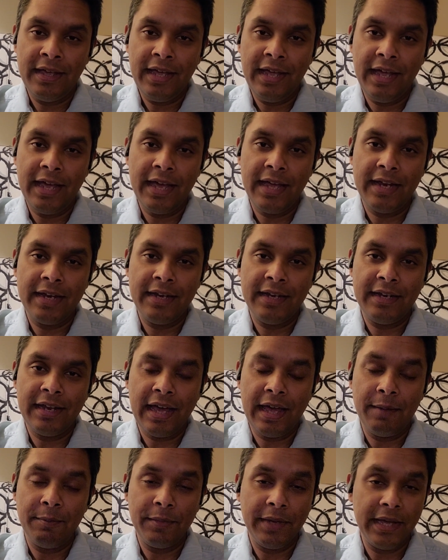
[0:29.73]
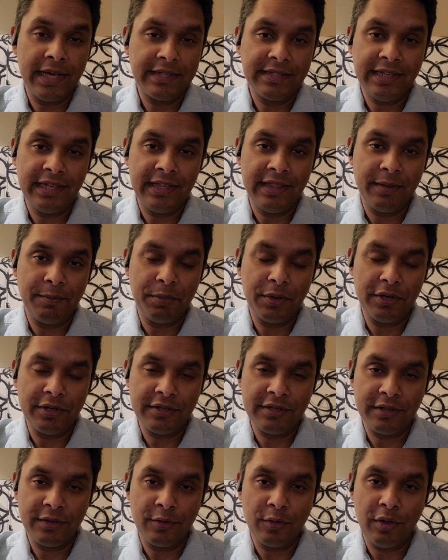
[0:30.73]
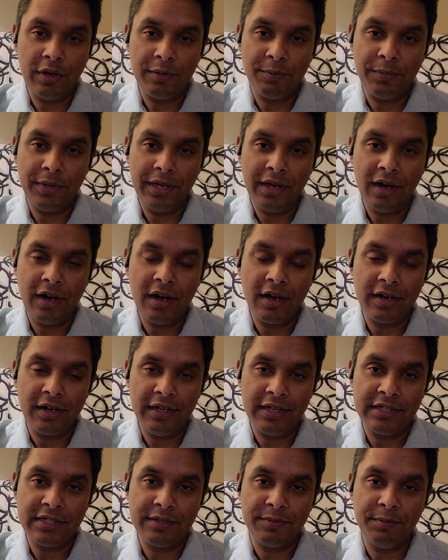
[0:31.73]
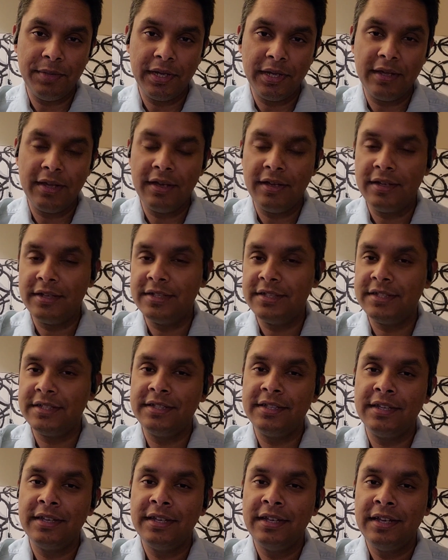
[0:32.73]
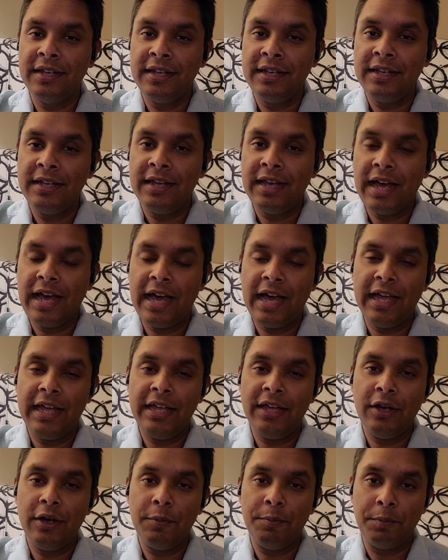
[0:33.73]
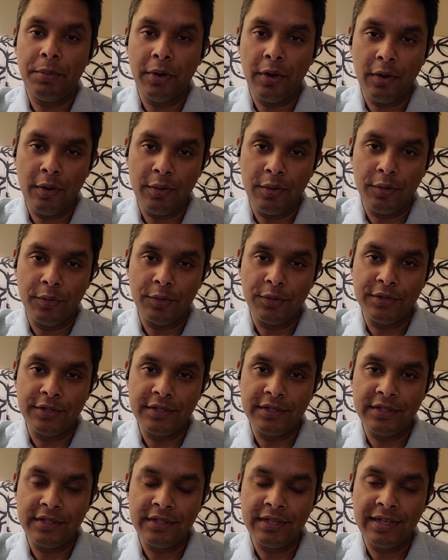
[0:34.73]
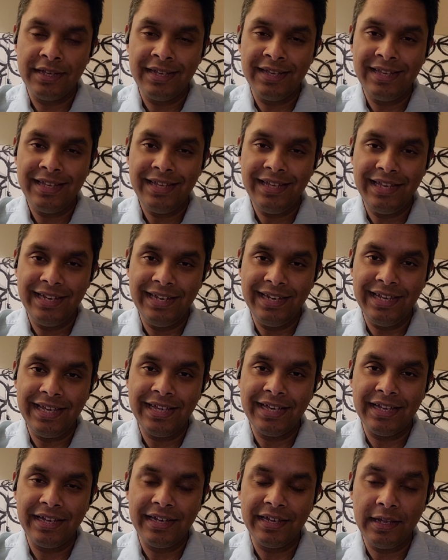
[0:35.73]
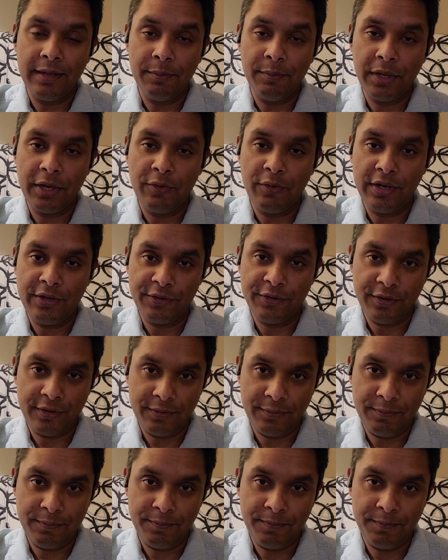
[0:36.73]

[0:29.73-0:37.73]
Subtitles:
And I'm guessing the person called me heartless because I oppose illegal immigration.